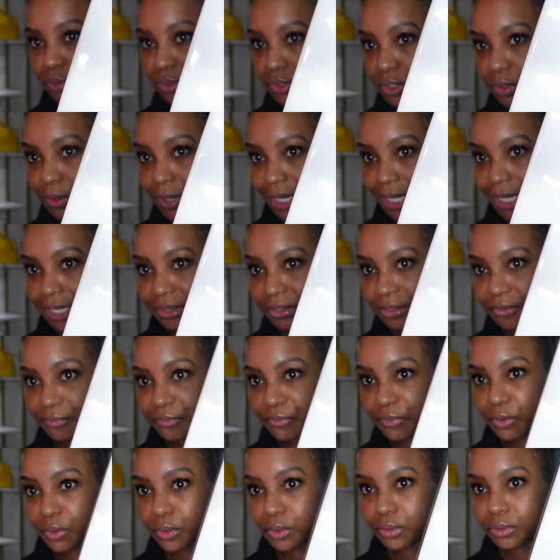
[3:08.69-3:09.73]
So I got the
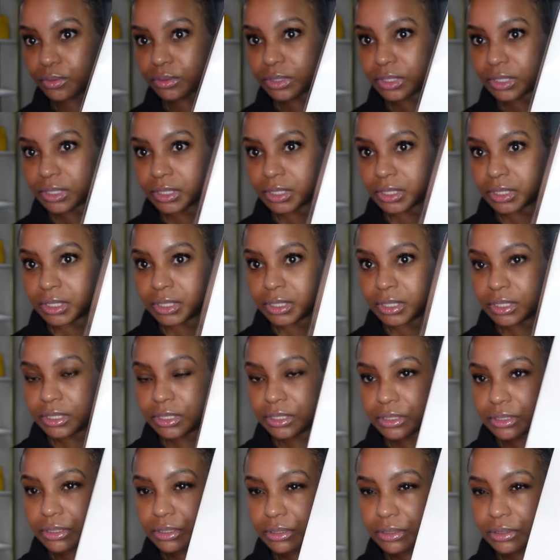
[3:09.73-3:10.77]
full
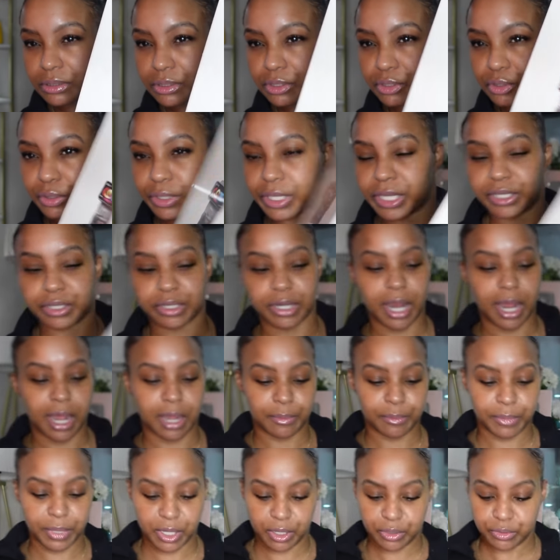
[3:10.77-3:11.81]
creator
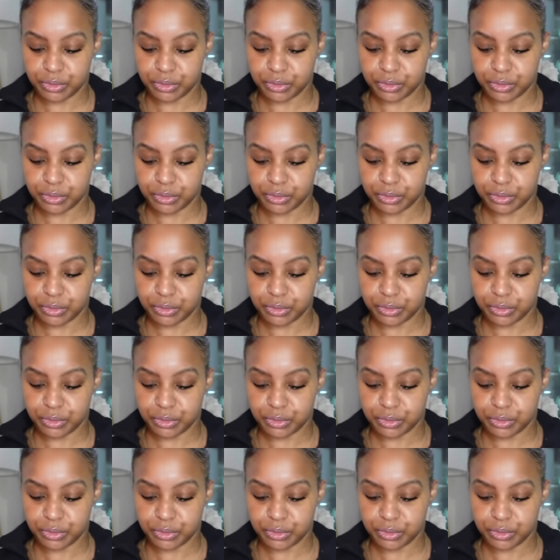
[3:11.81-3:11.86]
combo.